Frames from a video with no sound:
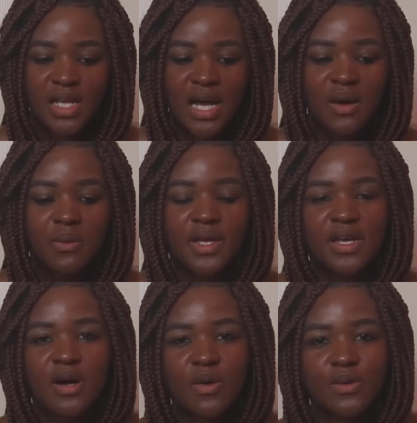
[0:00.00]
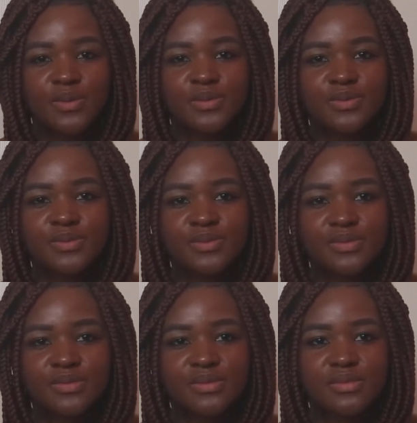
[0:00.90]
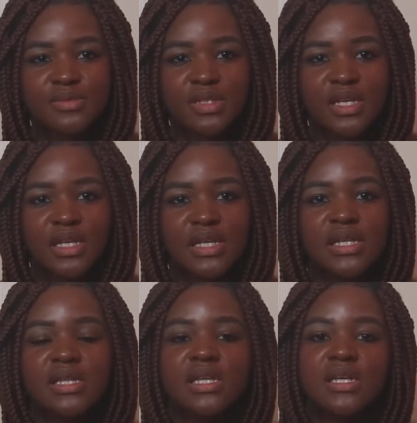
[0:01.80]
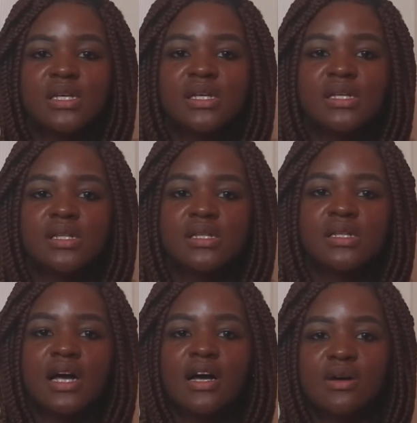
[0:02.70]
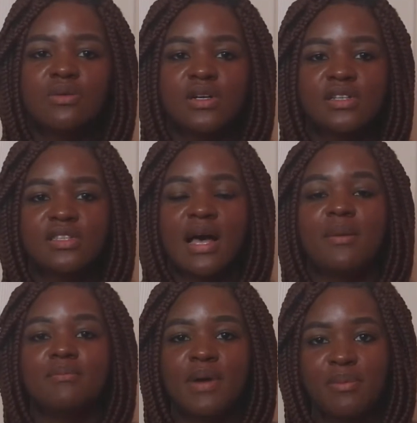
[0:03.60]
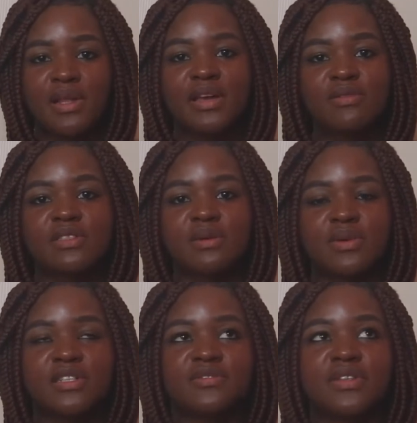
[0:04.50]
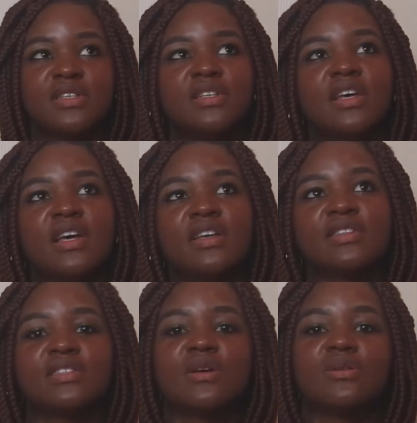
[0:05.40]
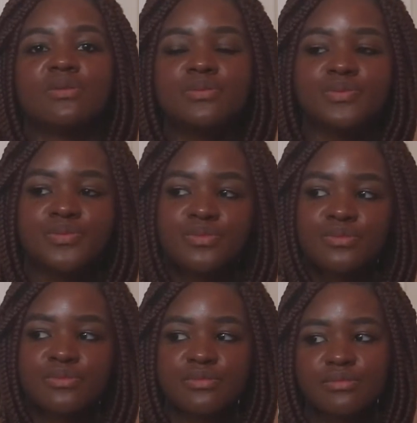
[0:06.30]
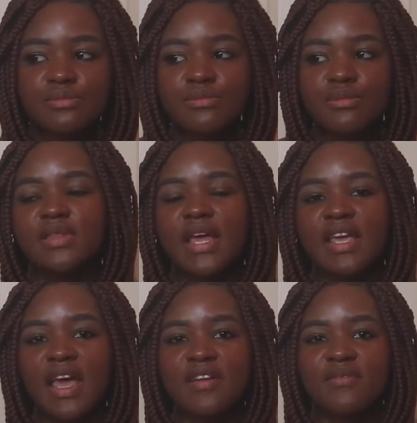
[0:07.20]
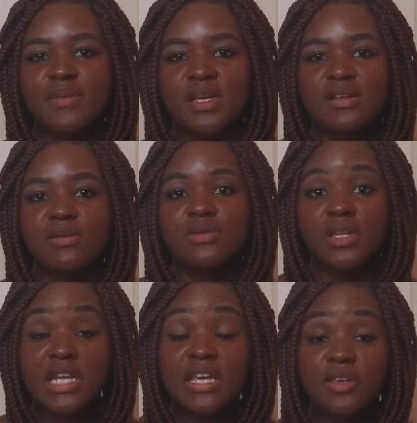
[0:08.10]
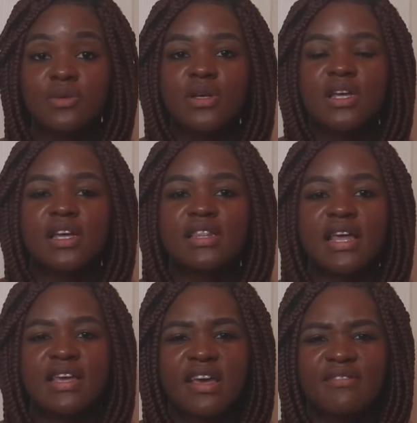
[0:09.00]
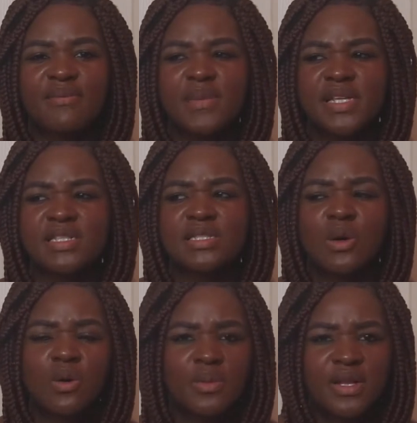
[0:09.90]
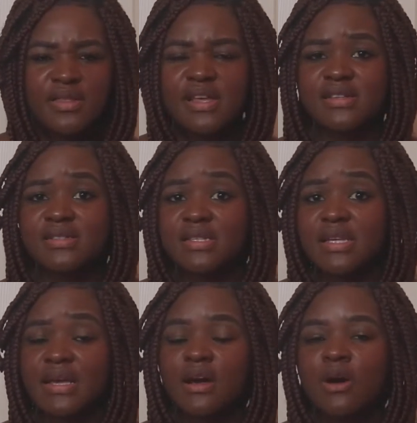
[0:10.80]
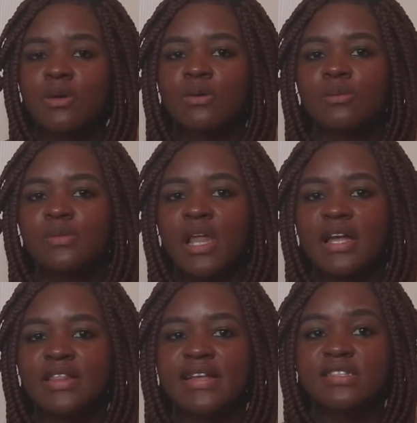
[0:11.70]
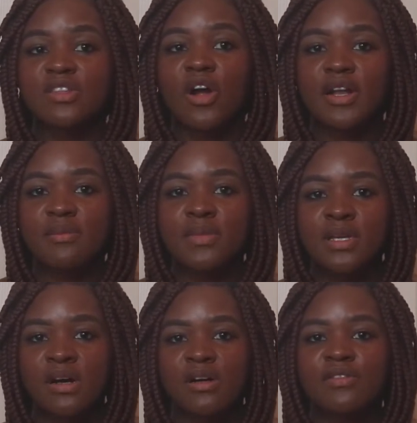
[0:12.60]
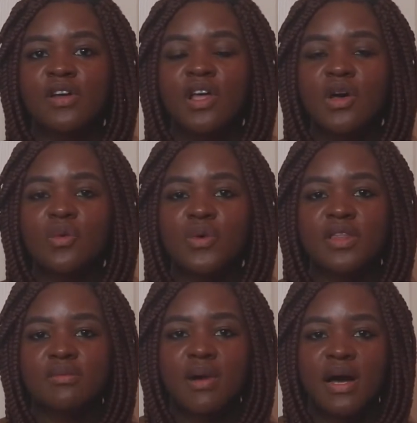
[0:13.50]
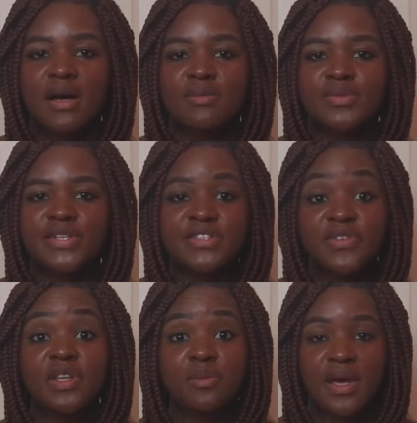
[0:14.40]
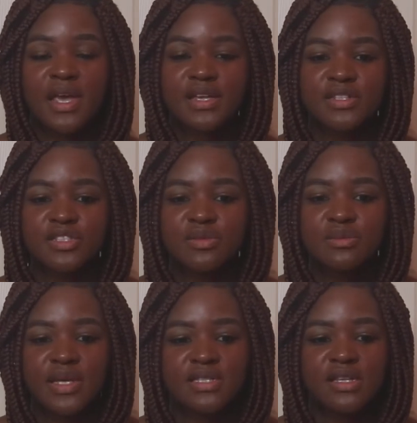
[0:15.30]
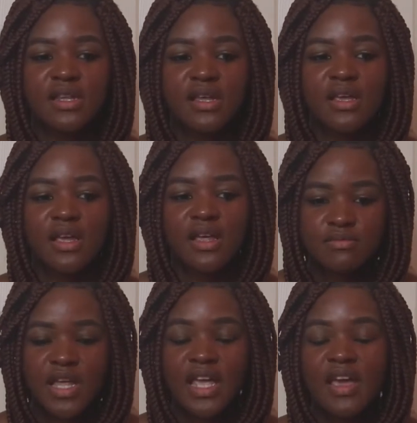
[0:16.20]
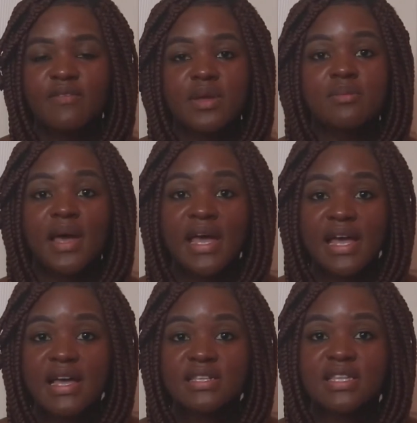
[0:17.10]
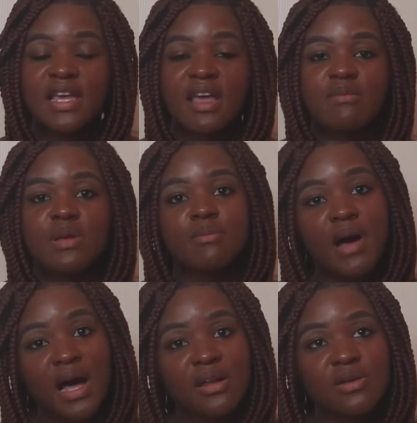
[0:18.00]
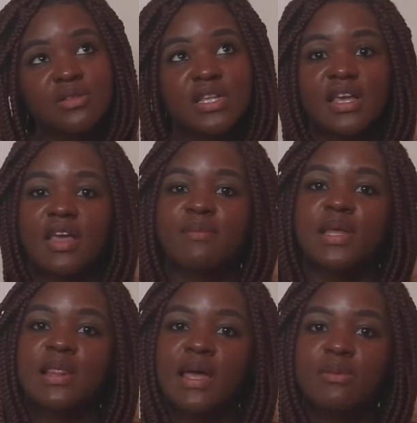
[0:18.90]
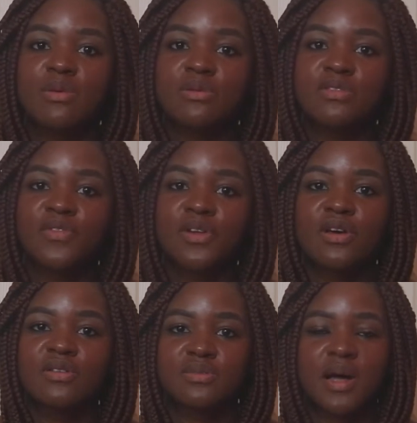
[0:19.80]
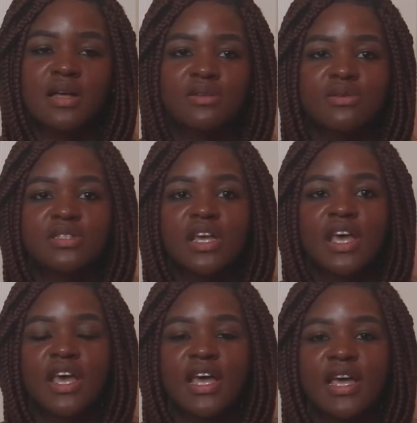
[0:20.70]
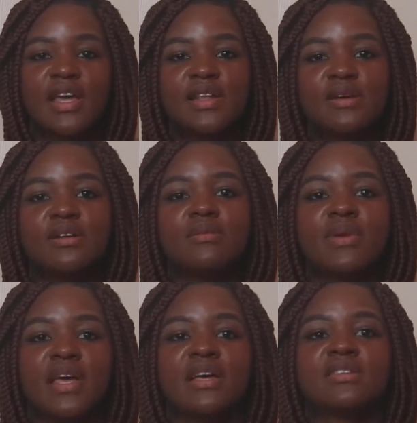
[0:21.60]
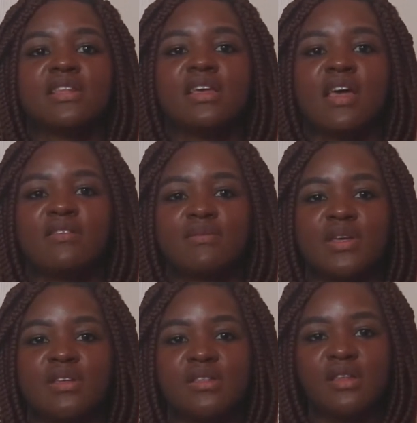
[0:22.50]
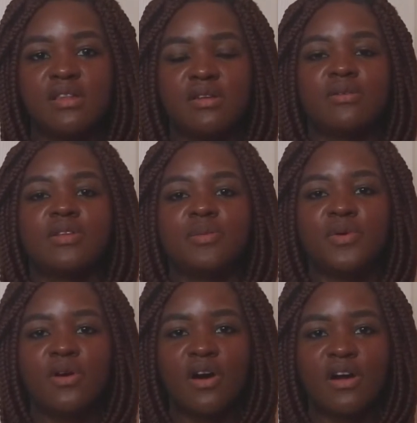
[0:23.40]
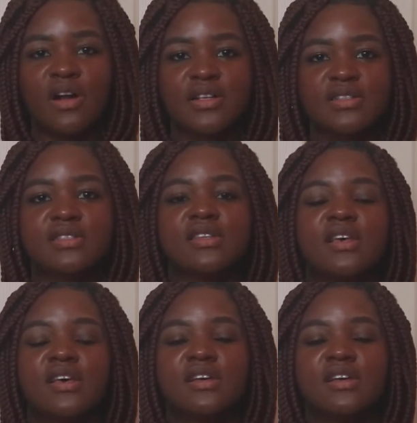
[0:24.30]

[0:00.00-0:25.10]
I went home, and then my plan was to breastfeed. So they gave me the NICU. They gave me so many things to take home. Like, they started me off with my breastfeeding package, basically. They gave me bags, they gave me bottles, they gave me labels for those bottles and bags. They gave me the little nipple guards